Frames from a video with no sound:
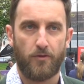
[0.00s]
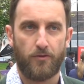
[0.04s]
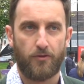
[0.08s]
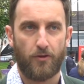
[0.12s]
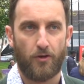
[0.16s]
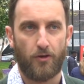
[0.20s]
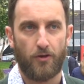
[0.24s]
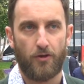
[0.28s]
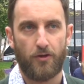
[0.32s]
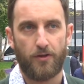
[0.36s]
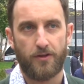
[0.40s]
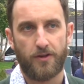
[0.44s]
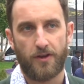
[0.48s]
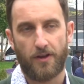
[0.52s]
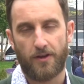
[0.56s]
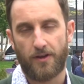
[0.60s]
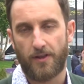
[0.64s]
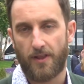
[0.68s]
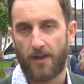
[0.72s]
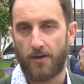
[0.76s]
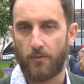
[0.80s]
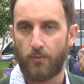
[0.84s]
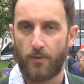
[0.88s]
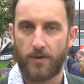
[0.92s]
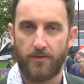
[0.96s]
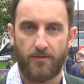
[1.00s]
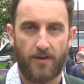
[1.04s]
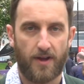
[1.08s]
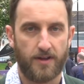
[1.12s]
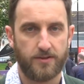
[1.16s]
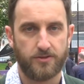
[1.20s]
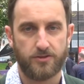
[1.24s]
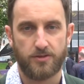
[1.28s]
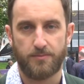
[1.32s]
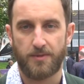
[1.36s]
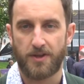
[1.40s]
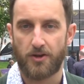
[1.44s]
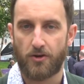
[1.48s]
So we've
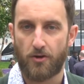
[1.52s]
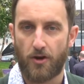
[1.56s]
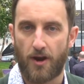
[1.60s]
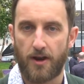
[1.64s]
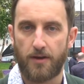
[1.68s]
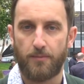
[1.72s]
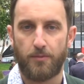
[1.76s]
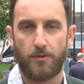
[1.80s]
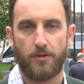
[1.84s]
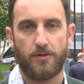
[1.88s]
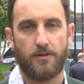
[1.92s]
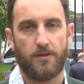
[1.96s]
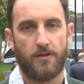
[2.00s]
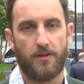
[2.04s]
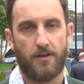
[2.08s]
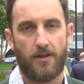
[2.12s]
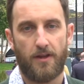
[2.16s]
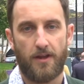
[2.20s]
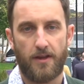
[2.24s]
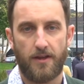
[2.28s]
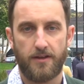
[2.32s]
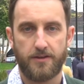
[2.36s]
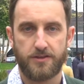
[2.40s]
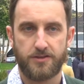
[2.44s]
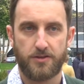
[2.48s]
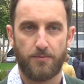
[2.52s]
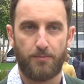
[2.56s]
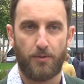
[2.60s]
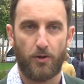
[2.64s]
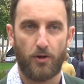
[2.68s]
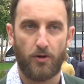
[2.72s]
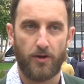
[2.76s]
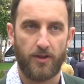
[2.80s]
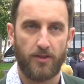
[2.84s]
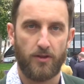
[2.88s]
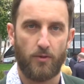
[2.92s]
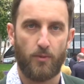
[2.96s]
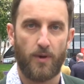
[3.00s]
had some incredible
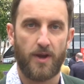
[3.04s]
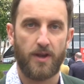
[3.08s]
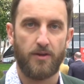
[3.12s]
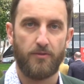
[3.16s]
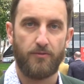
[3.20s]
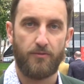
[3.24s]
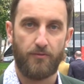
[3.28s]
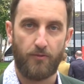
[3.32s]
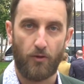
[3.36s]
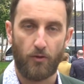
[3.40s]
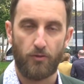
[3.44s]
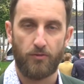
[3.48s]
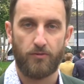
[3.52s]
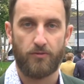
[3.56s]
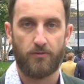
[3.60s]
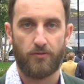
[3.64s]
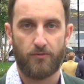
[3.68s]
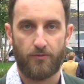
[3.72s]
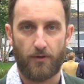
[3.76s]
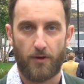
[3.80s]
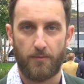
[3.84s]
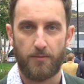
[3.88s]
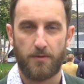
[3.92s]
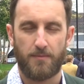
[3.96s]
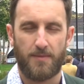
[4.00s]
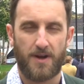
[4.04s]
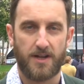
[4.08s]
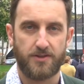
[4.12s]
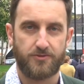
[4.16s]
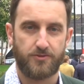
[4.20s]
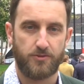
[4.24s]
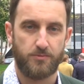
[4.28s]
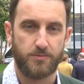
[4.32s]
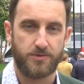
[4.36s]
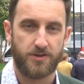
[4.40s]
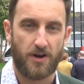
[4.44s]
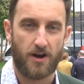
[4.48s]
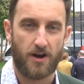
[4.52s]
support in the way of funds from the Matchroom